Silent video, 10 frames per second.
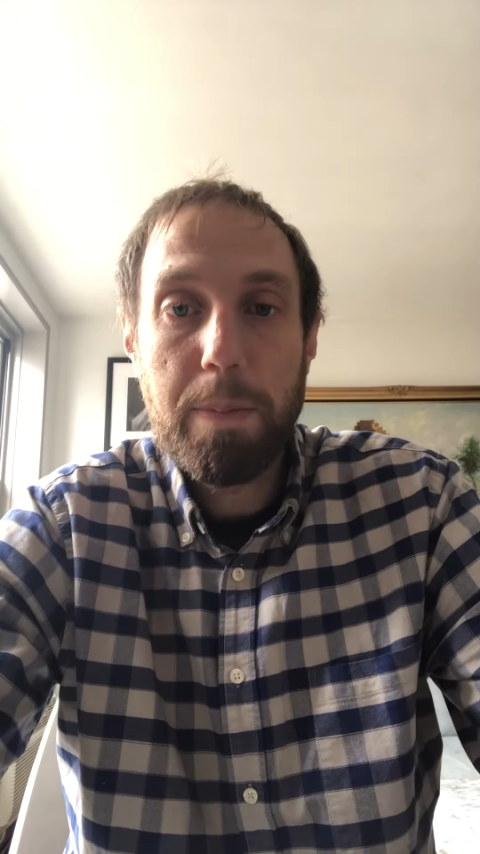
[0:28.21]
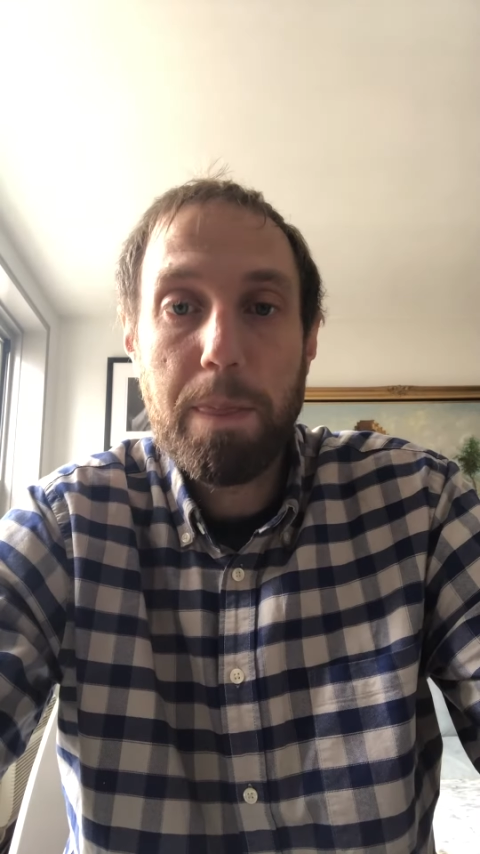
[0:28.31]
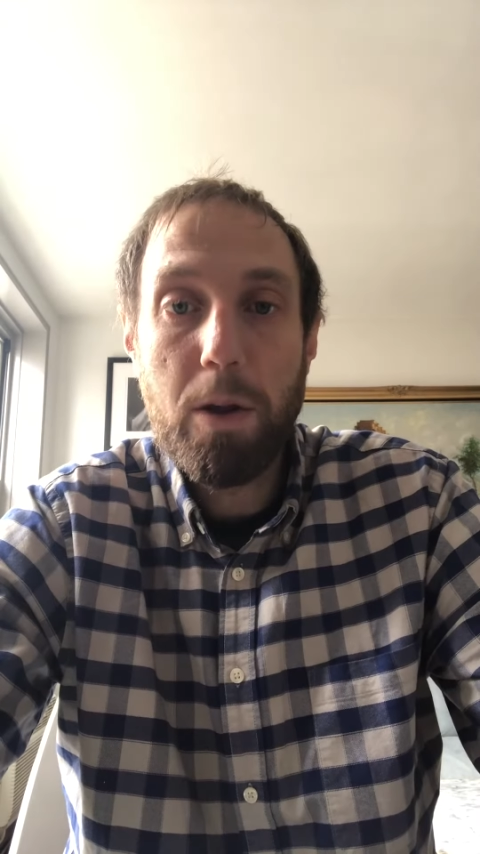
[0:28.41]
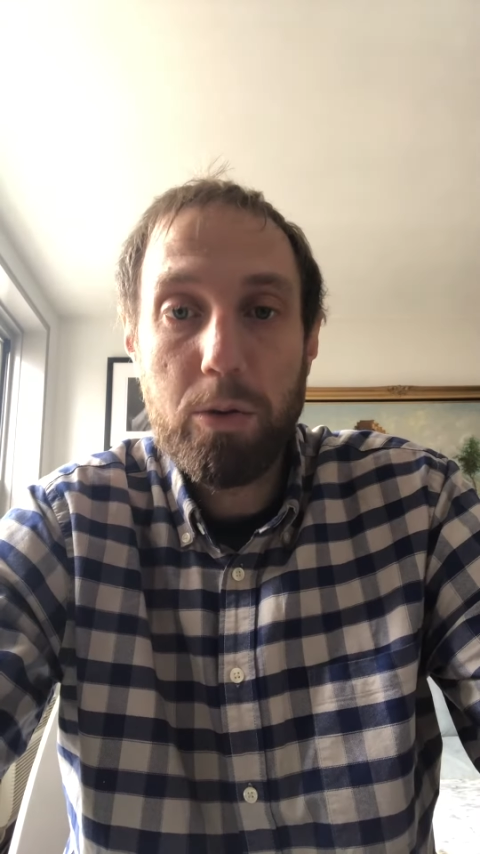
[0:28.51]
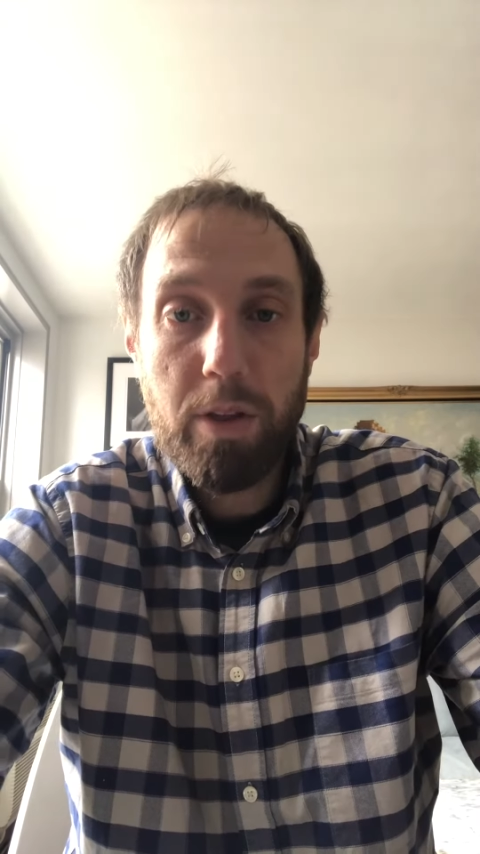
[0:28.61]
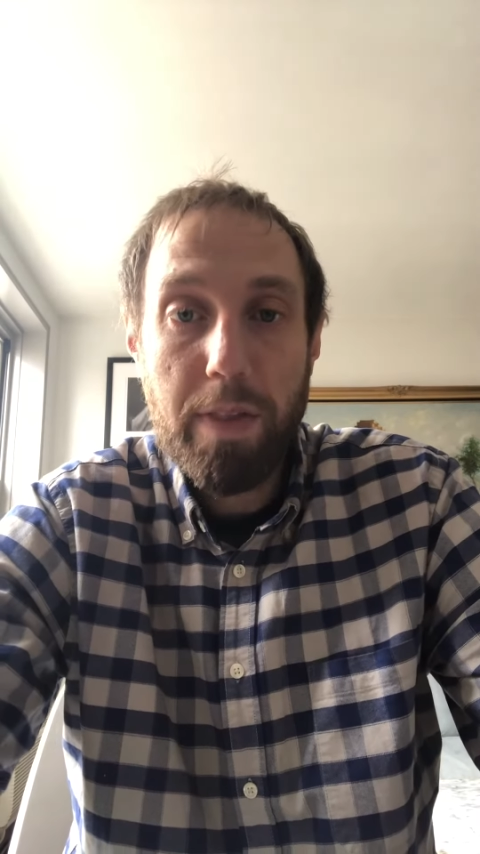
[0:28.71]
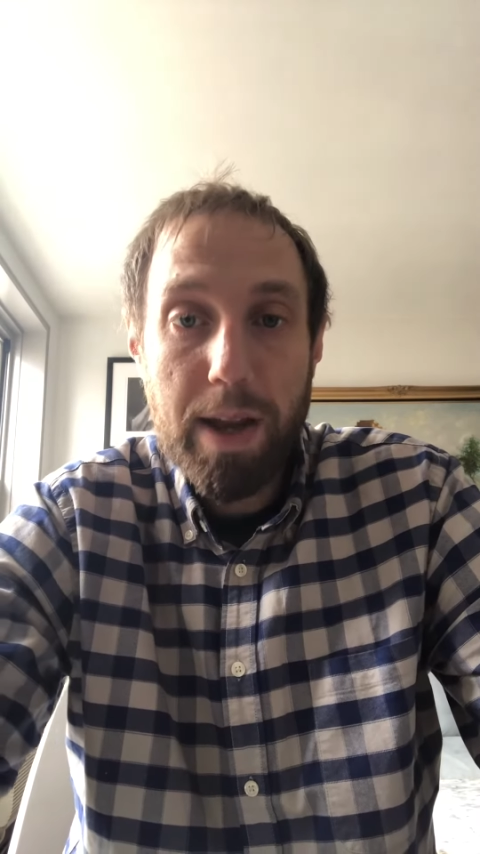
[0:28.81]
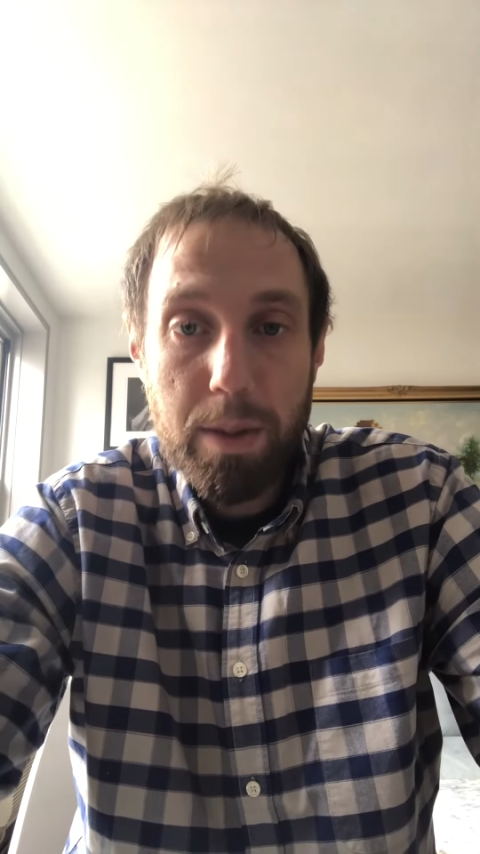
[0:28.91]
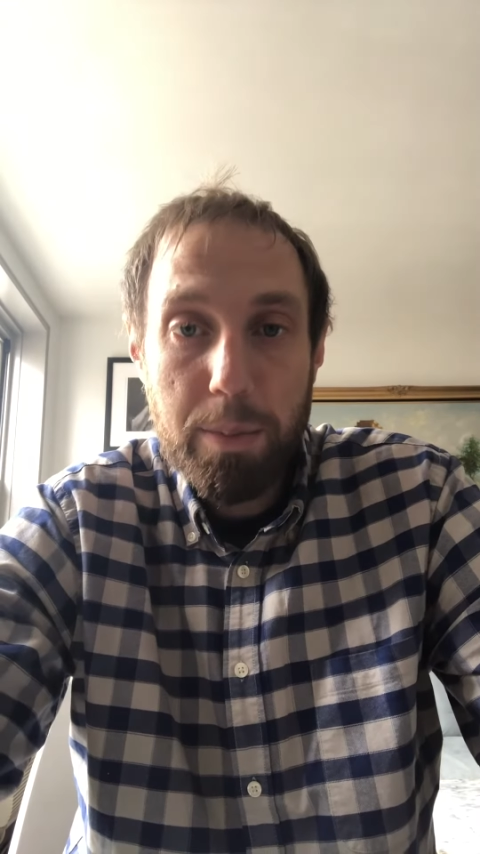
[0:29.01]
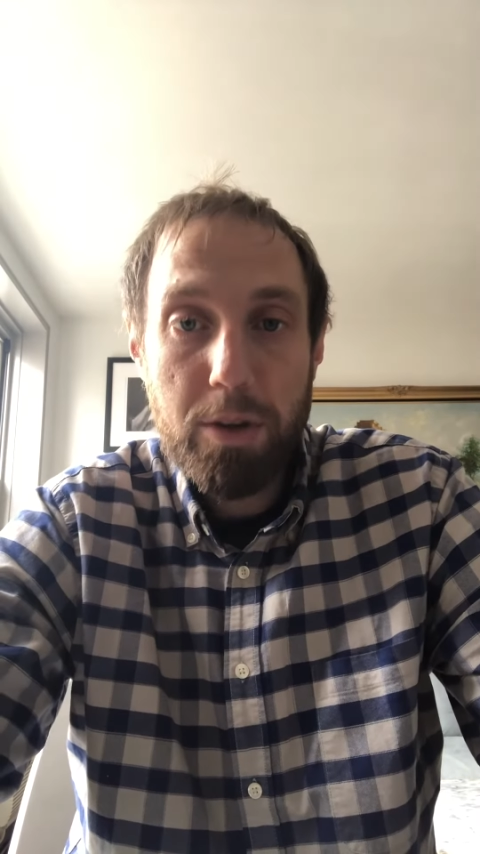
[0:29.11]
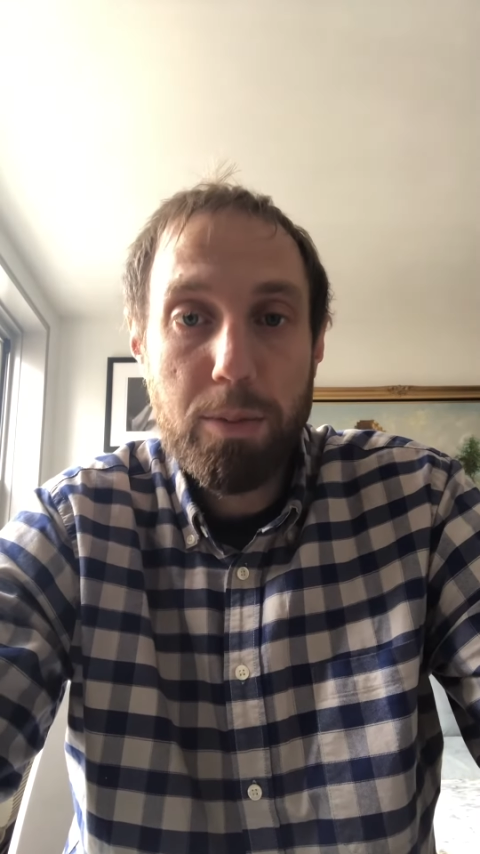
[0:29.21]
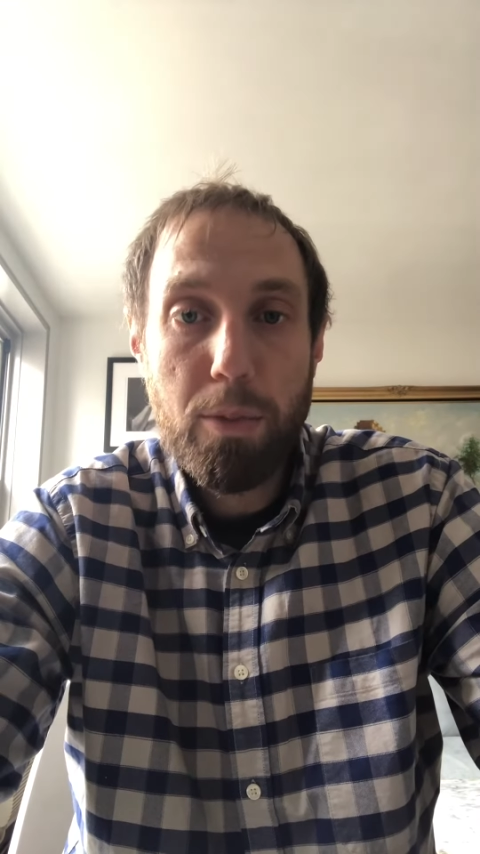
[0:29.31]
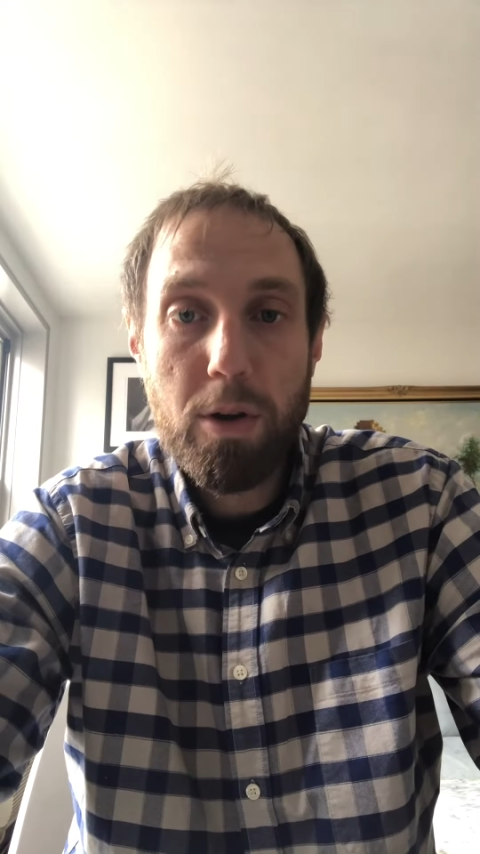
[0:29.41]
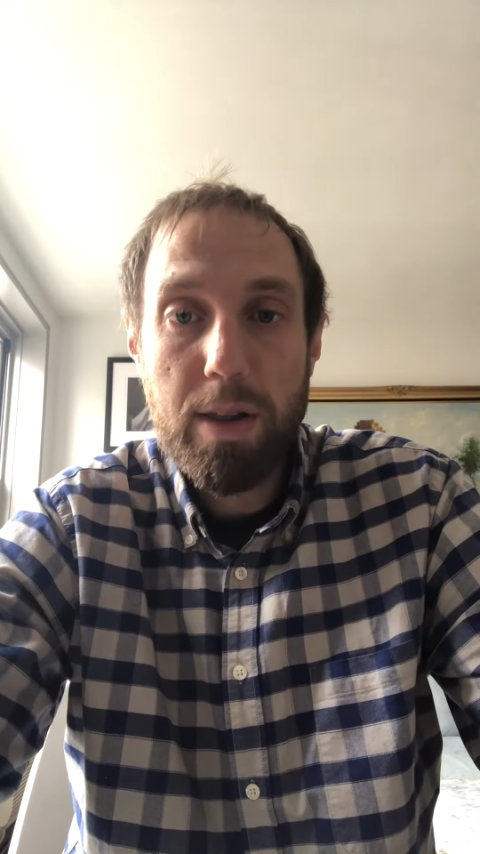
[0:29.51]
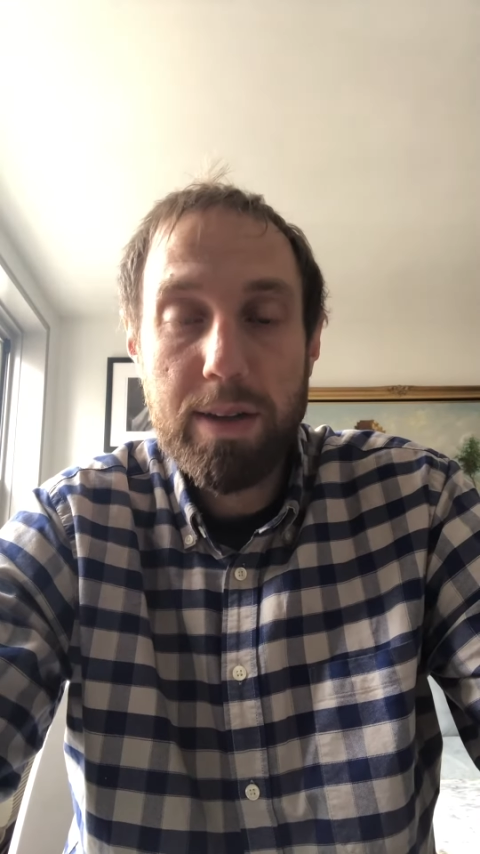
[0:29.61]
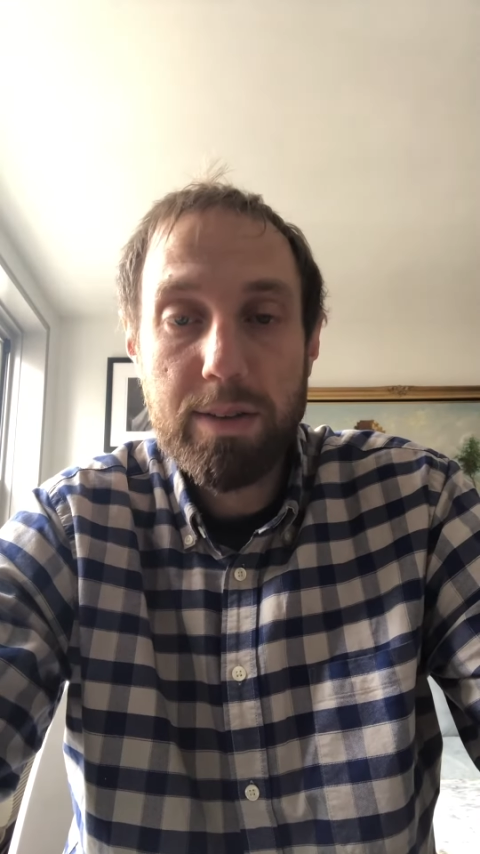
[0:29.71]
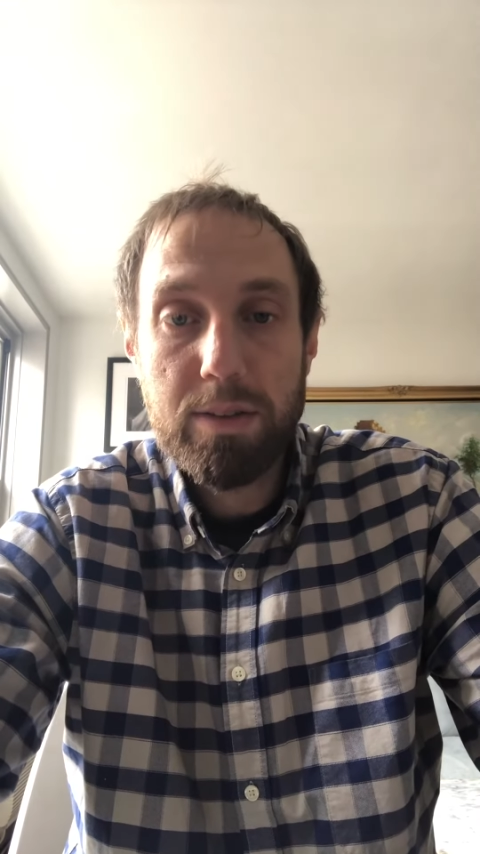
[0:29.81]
knows that that can be demoralizing